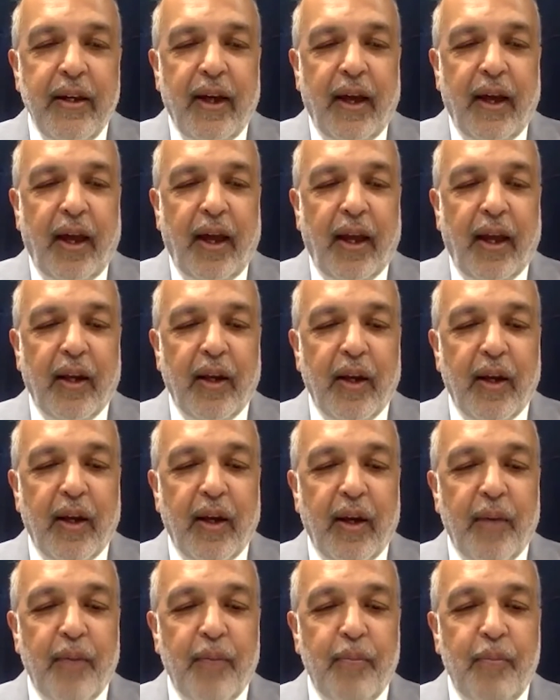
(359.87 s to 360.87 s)

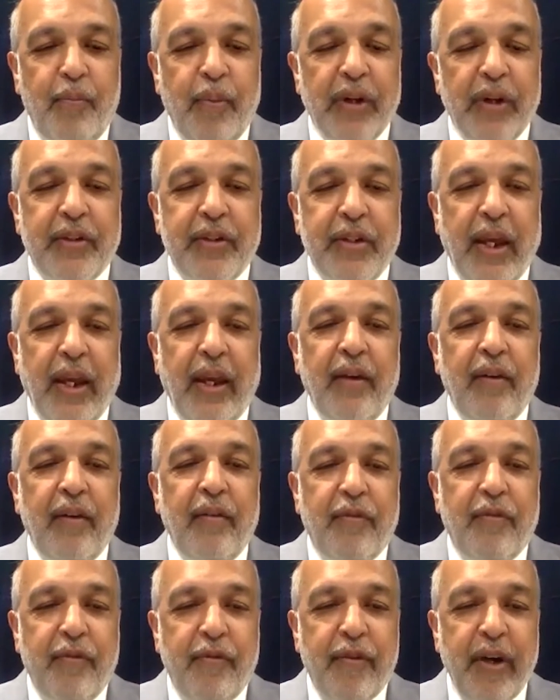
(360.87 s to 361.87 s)
and birthday,
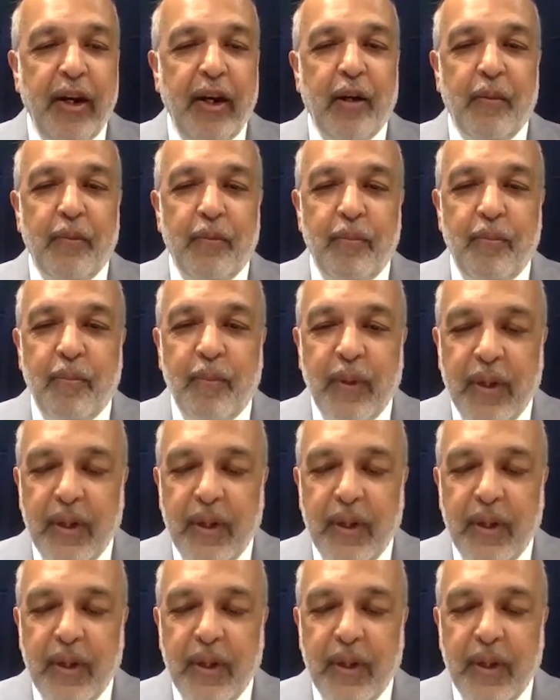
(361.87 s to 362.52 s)
freedom,